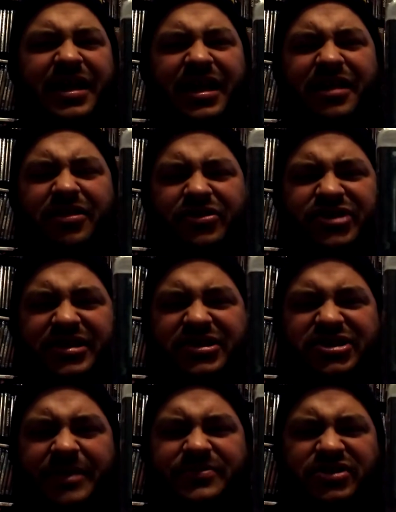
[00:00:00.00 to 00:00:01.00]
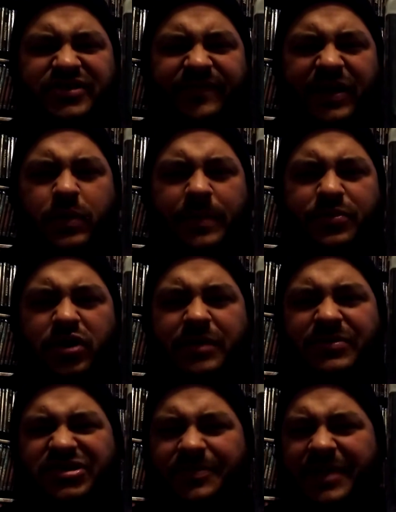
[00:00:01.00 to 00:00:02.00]
It looks like the substance of like whipped
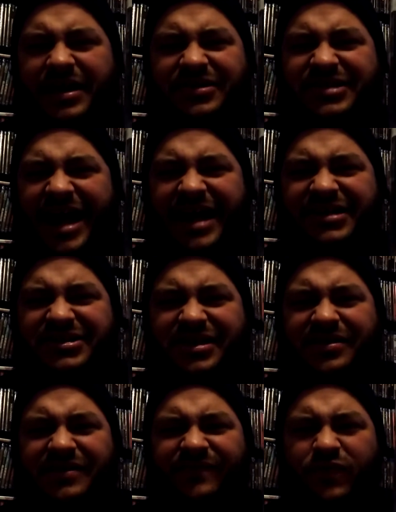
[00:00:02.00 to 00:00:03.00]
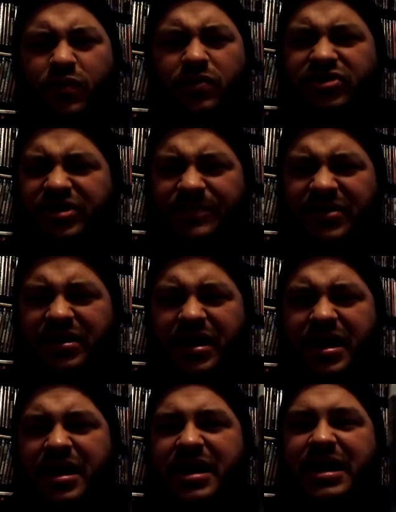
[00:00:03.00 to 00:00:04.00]
cream. It's some kind of dietary food or something,
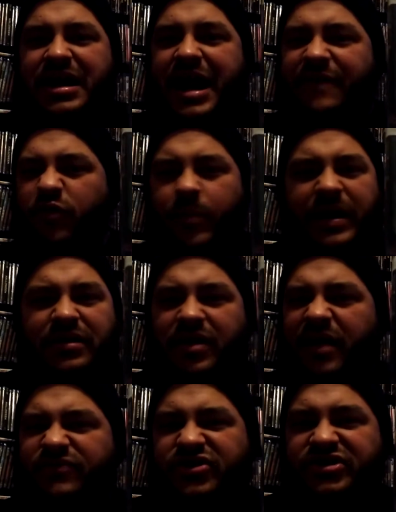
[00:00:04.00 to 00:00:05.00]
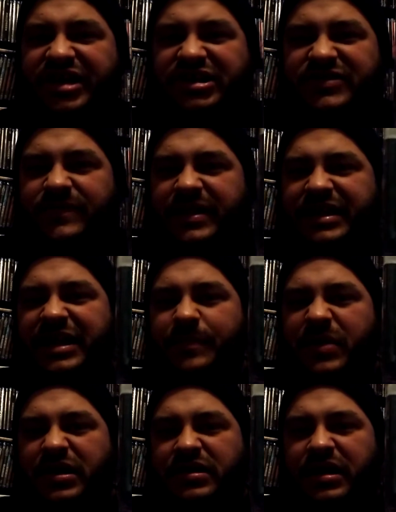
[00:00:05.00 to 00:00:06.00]
and everybody loves the taste of it. They
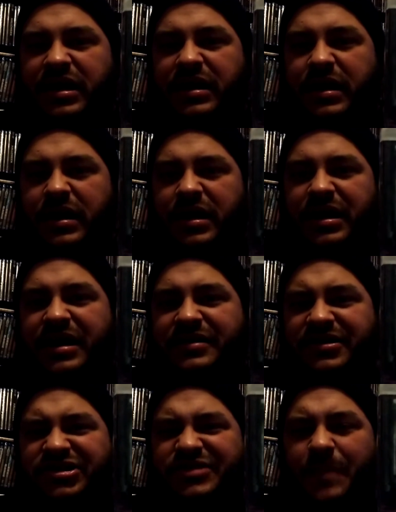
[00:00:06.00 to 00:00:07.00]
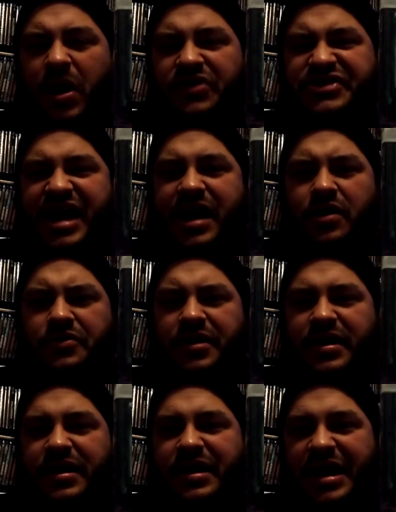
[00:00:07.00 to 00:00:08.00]
keep eating it in this small town,
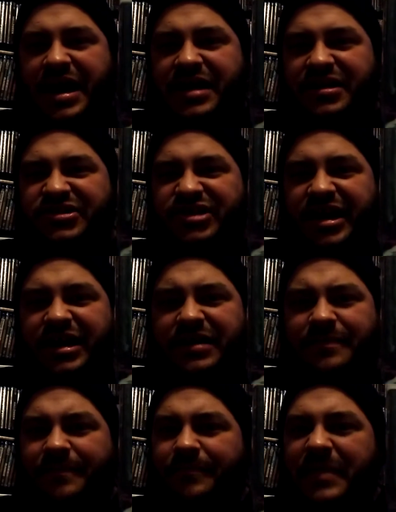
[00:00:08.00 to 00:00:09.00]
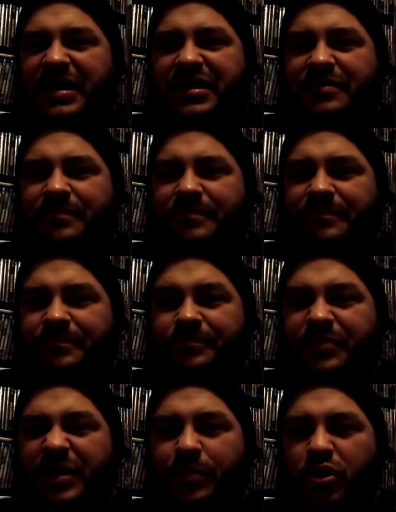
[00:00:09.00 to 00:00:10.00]
and it's like making
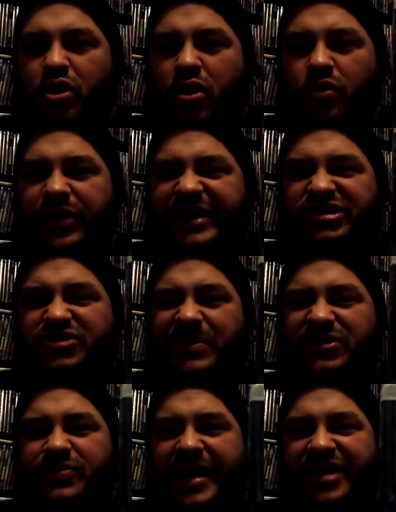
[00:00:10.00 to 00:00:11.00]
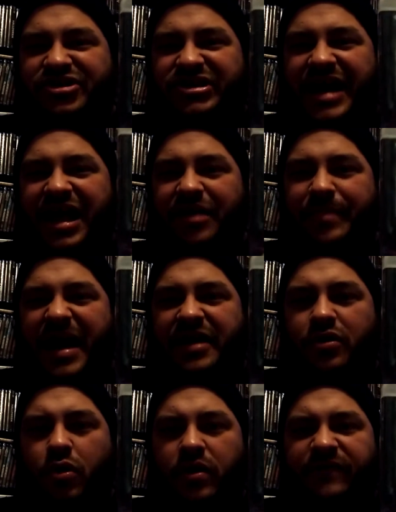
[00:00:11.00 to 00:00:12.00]
people go like street trash style body
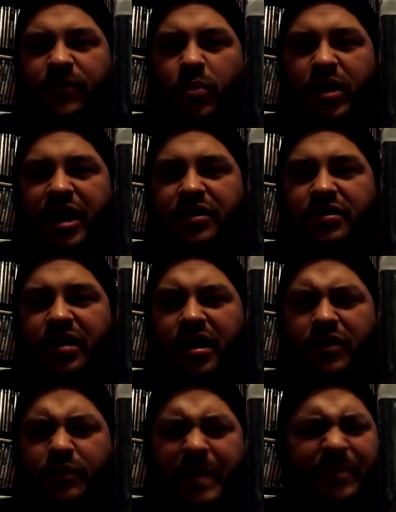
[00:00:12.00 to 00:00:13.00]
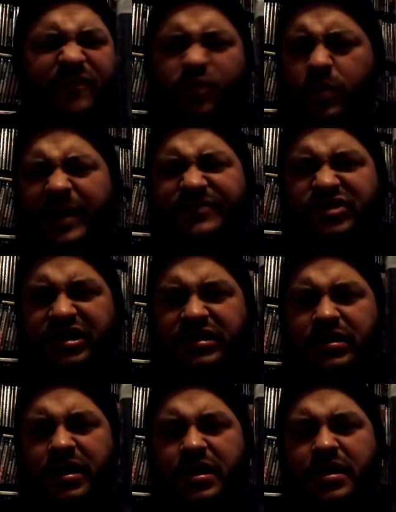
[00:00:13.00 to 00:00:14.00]
horror from what I uh, remember from what I've
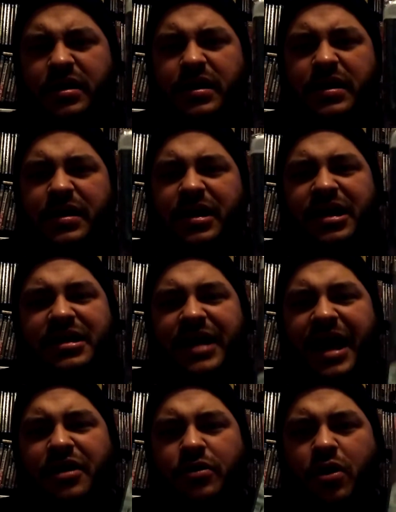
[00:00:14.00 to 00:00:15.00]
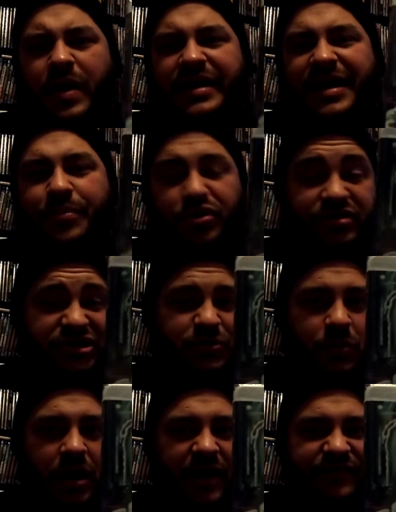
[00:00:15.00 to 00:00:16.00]
seen. And I don't know, I kept putting this
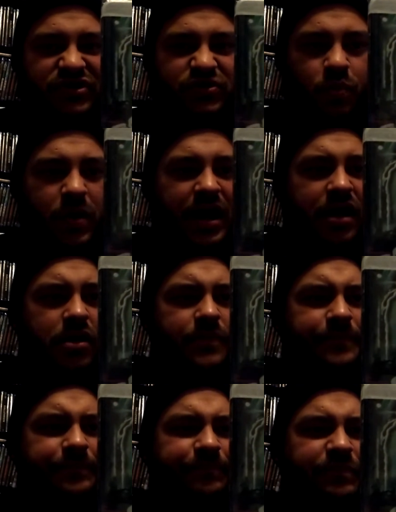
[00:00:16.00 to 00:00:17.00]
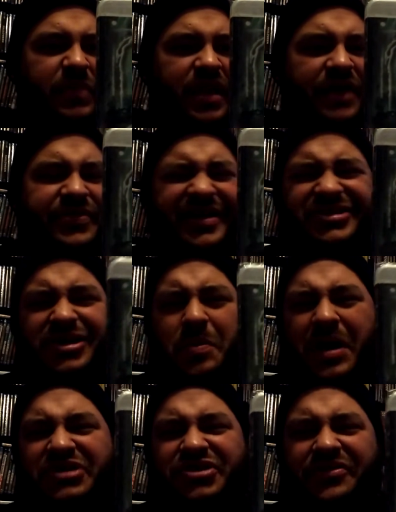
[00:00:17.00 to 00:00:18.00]
one off as well. I think I
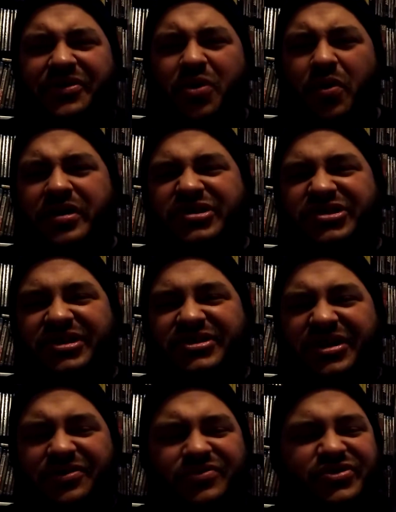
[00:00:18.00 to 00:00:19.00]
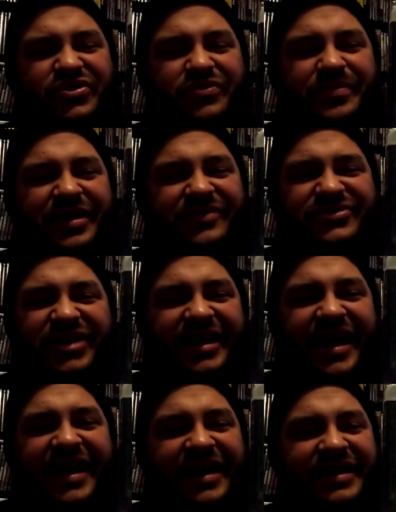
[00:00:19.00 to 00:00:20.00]
watched all the goriest scenes on YouTube, but I was like,
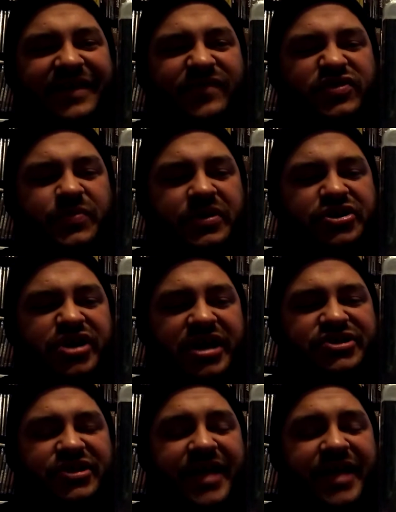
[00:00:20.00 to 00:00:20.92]
I gotta give this one a chance.